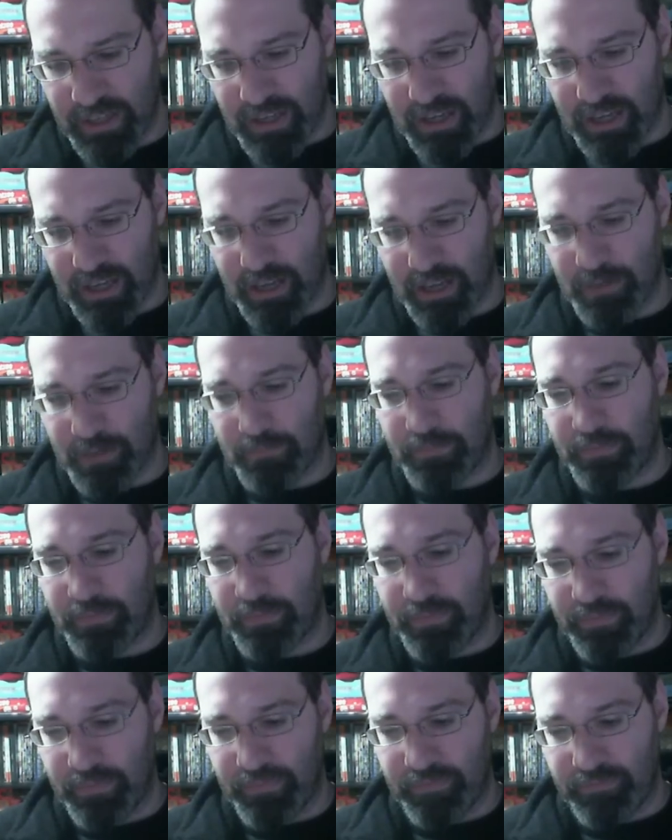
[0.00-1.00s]
and
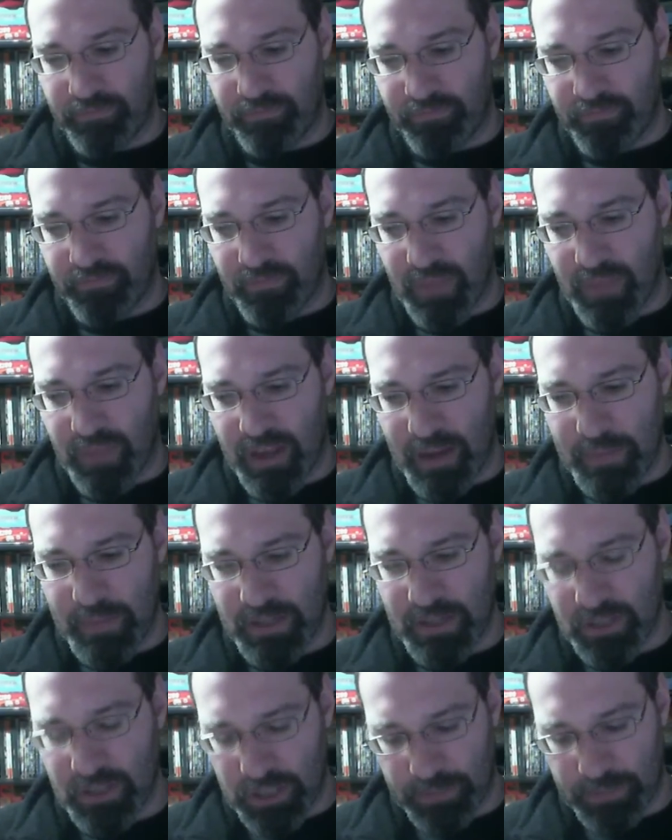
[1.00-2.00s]
I'm
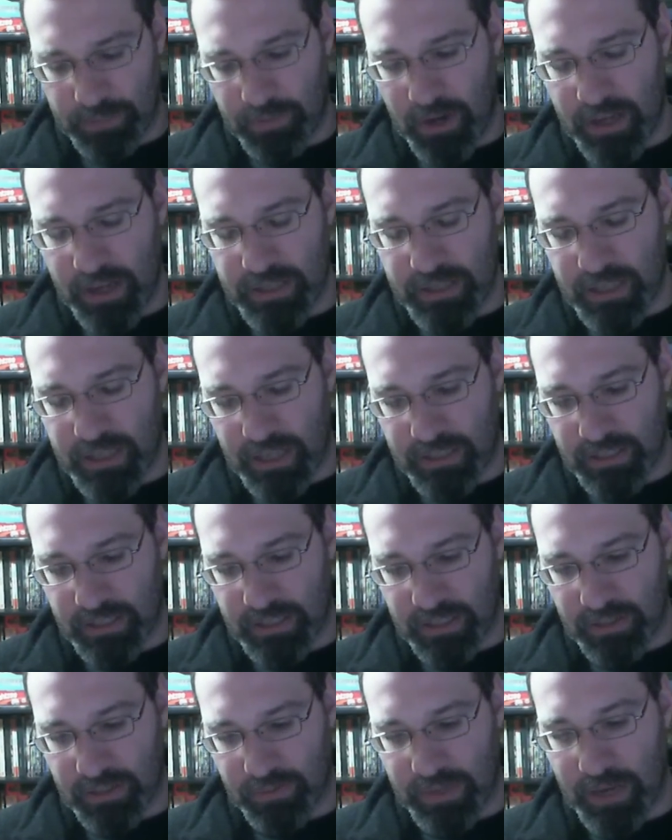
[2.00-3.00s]
actually surprised that
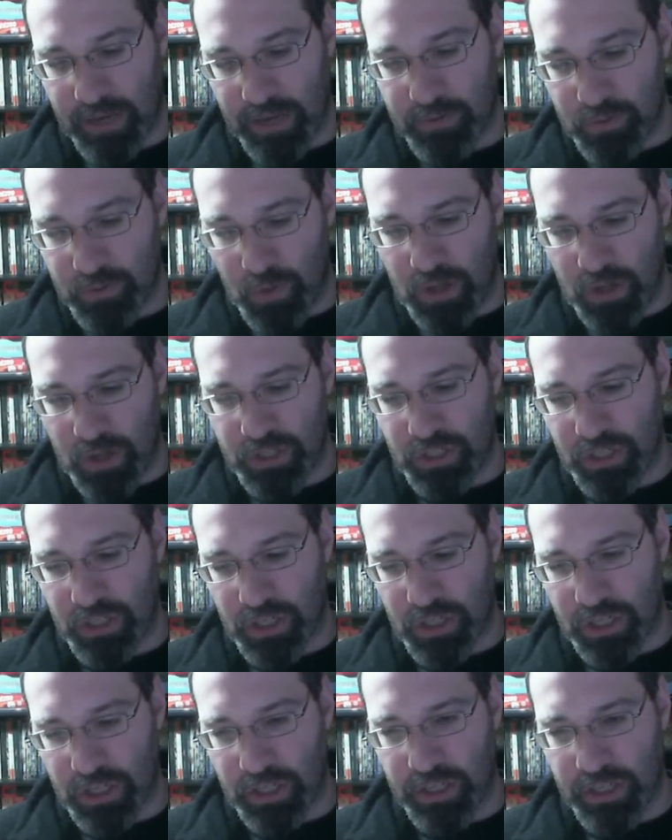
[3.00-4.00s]
when I was watching
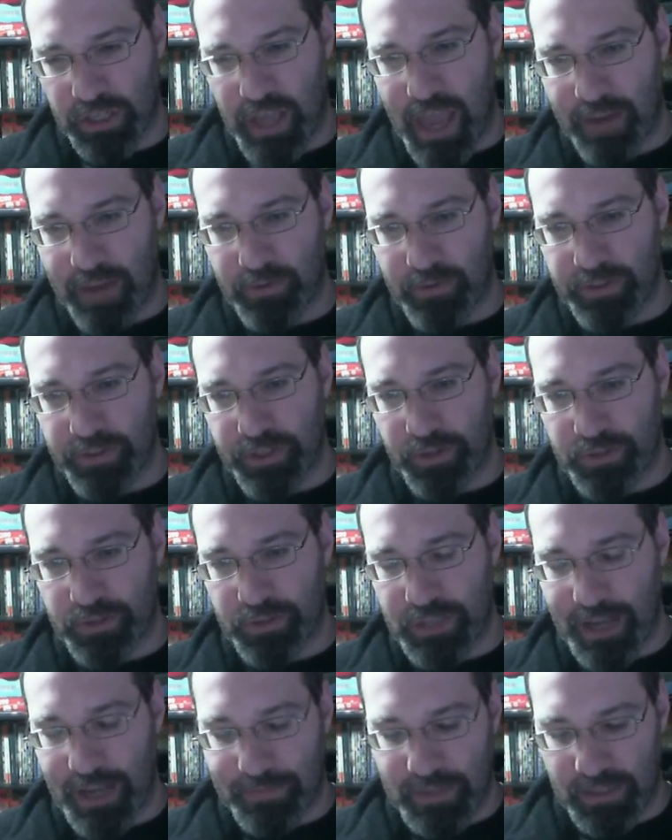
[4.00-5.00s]
Angry Joe's
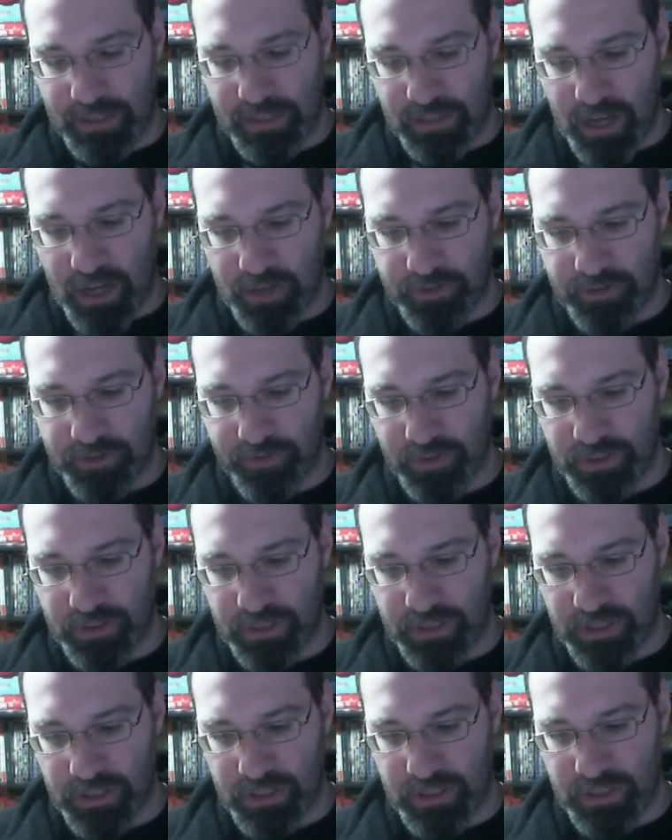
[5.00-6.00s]
top 10
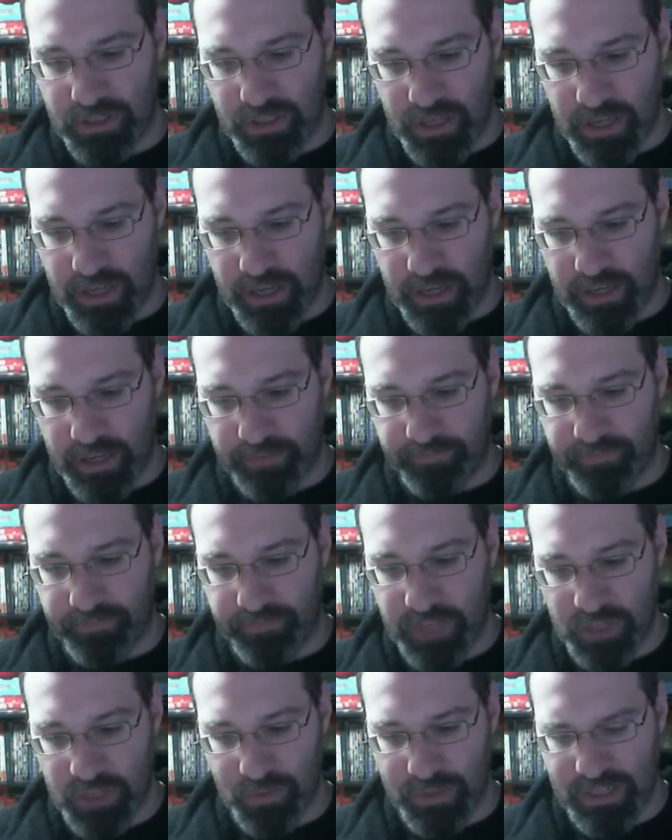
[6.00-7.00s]
controversies,
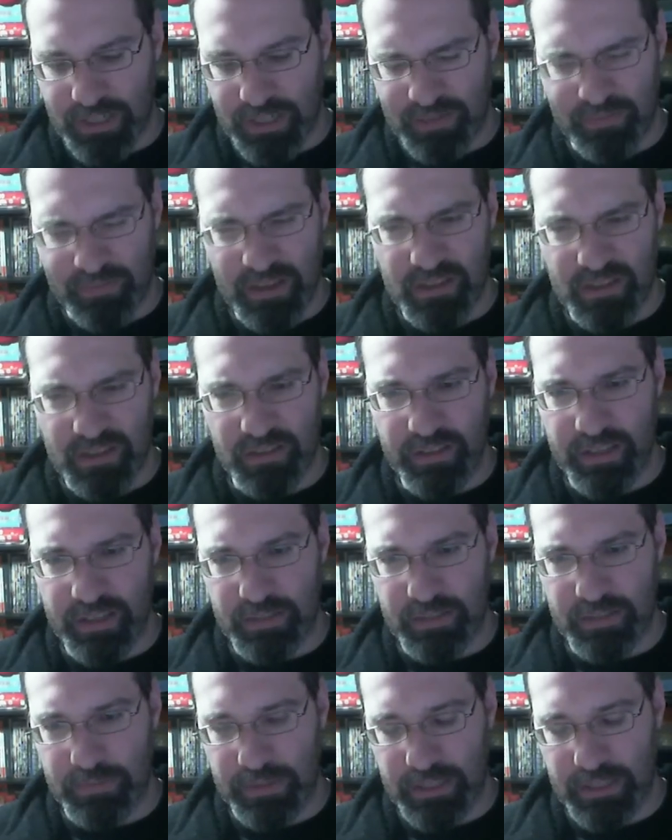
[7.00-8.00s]
this one didn't make the
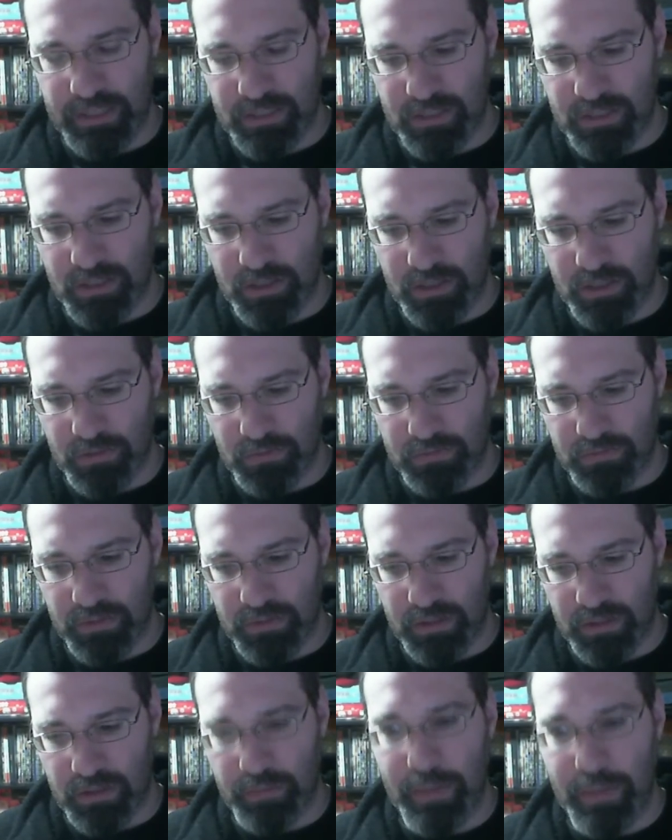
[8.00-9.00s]
list, but this is
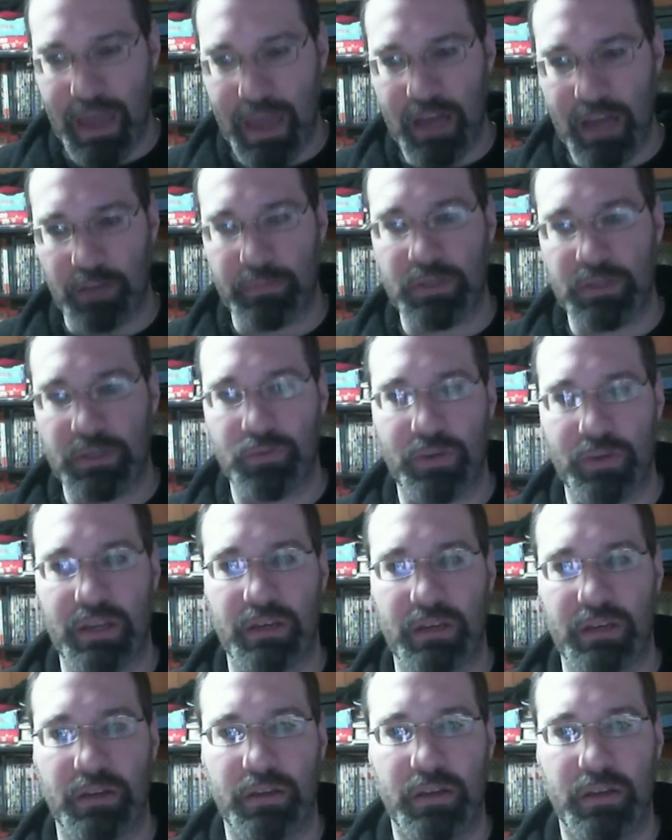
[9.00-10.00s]
the battle
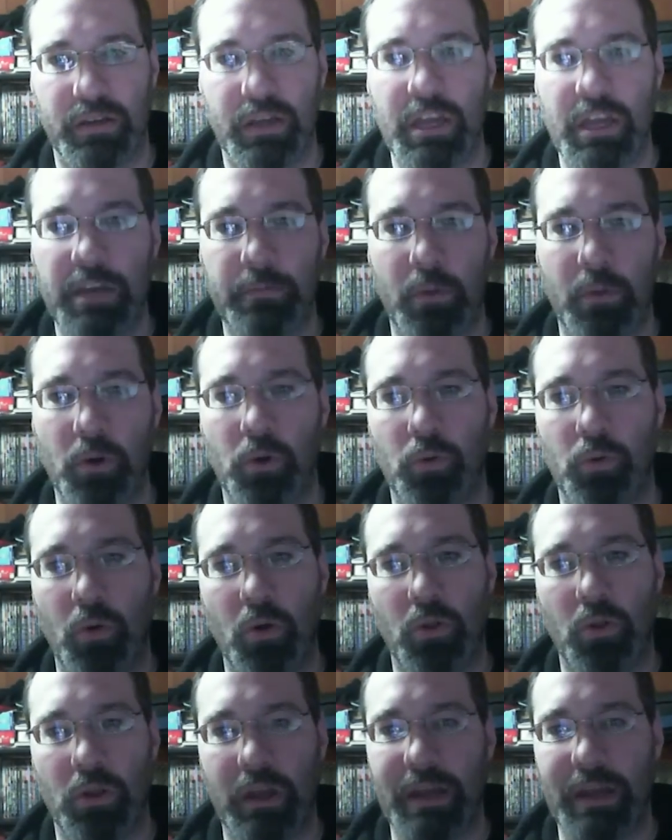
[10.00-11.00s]
between
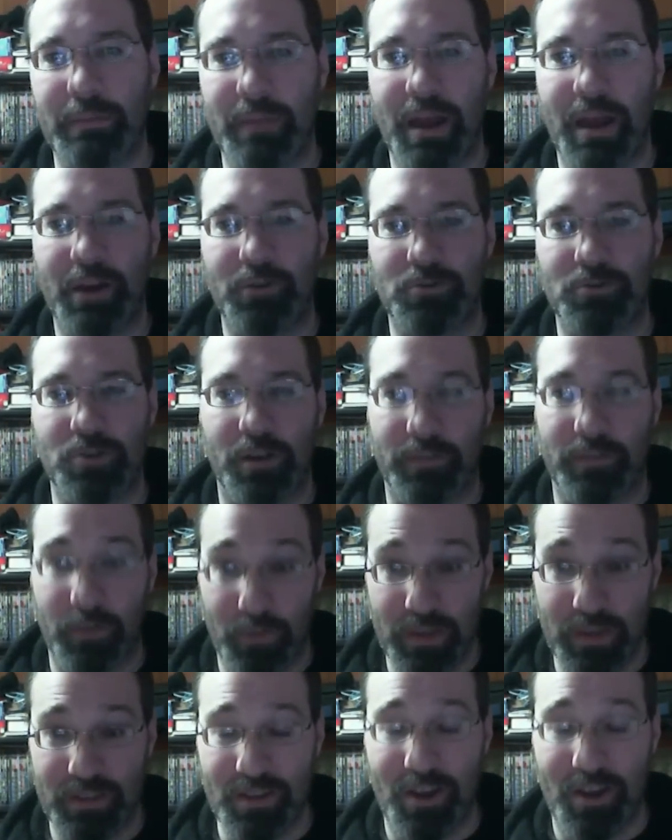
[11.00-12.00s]
Motorola and Microsoft, and
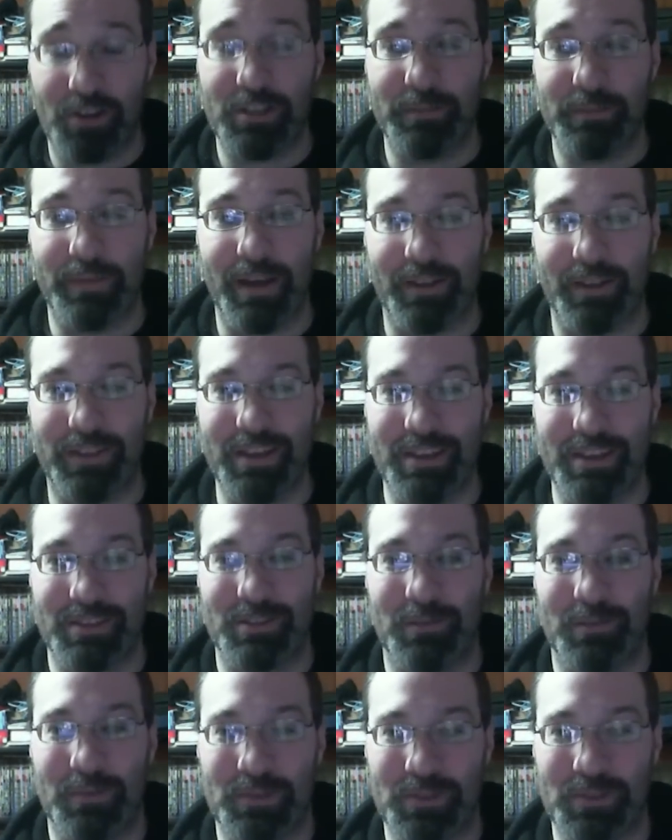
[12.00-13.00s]
we talked about this
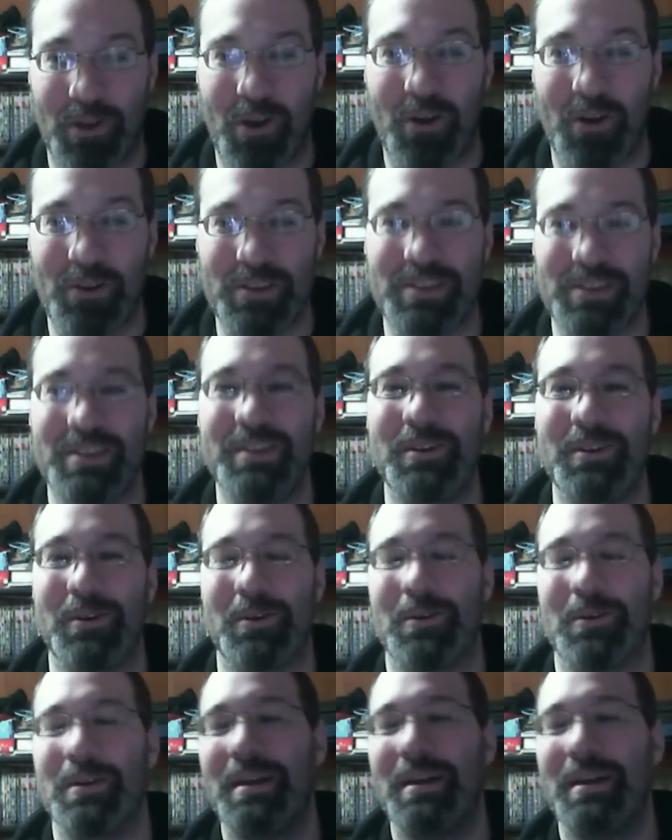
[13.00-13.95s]
almost all year